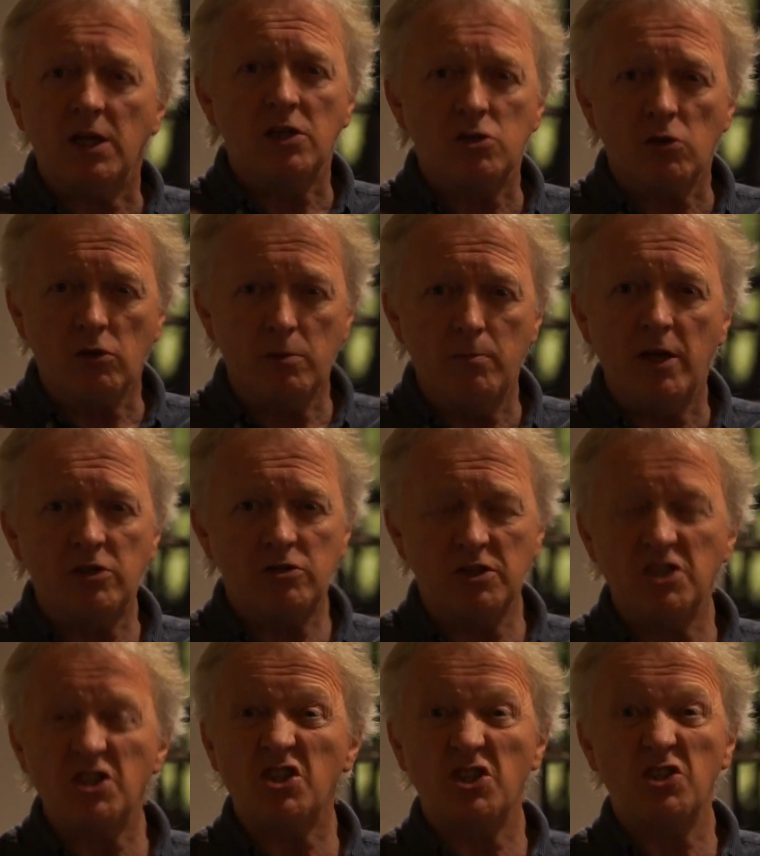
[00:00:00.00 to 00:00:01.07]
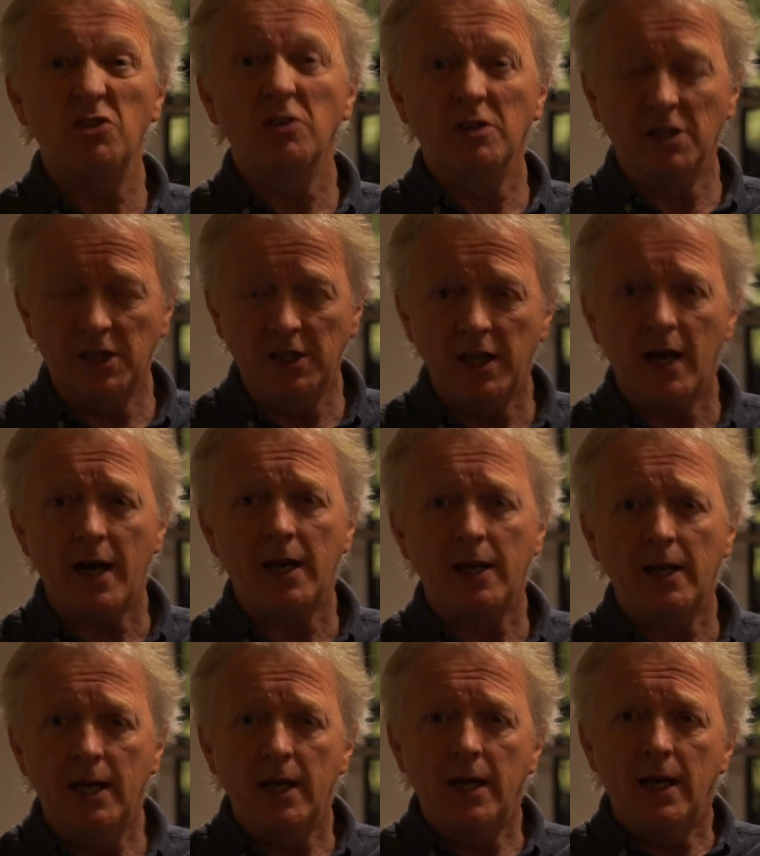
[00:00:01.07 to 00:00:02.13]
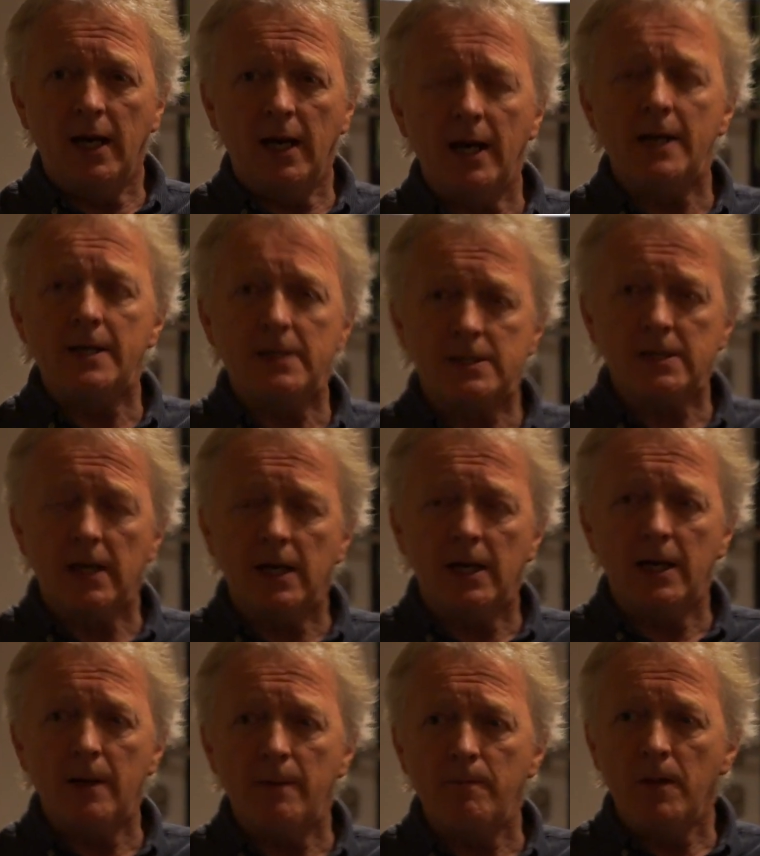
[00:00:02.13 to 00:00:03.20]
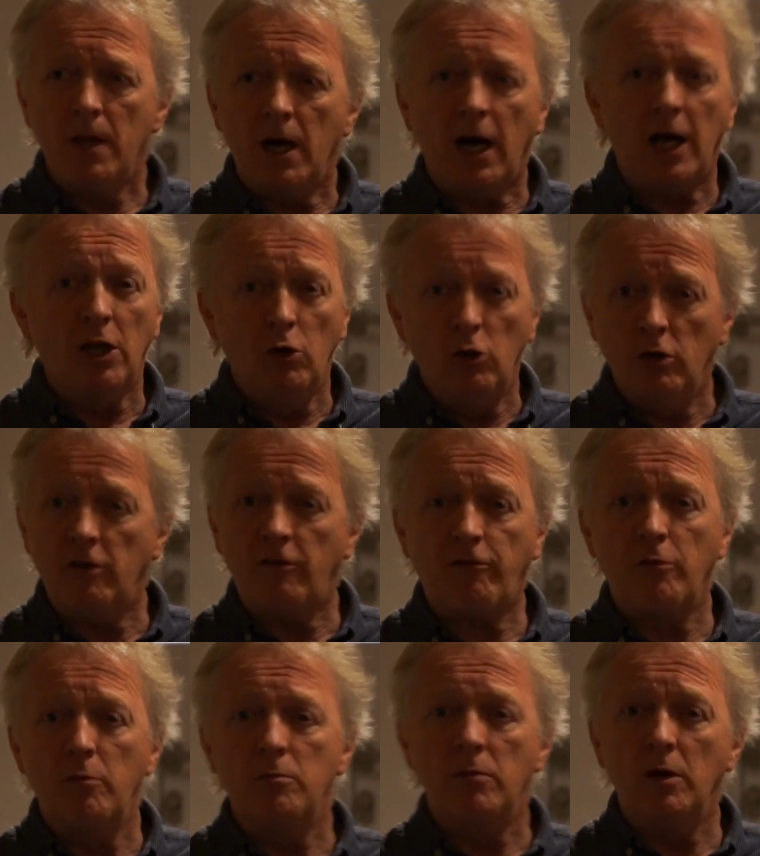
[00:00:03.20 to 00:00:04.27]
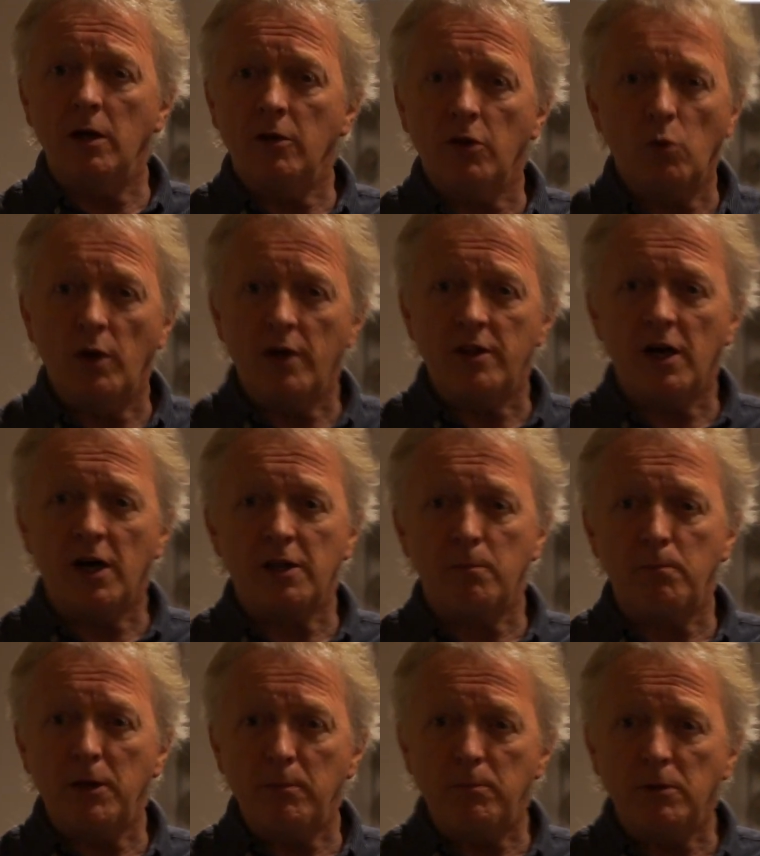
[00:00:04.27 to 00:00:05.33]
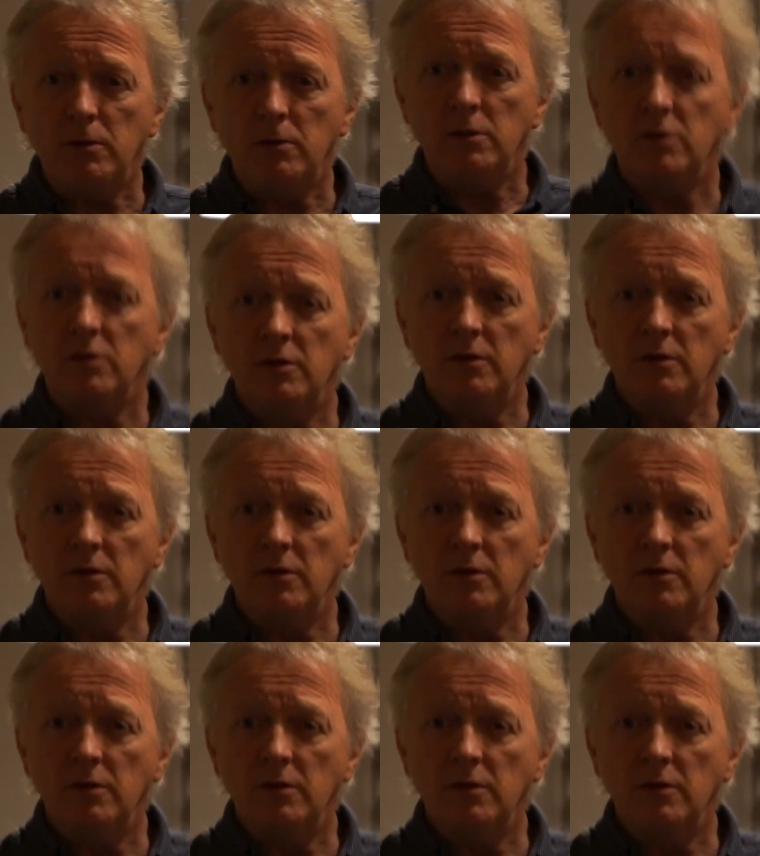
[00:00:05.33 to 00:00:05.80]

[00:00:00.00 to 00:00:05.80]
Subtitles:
making documentaries is certainly that. And I learnt from the way that other people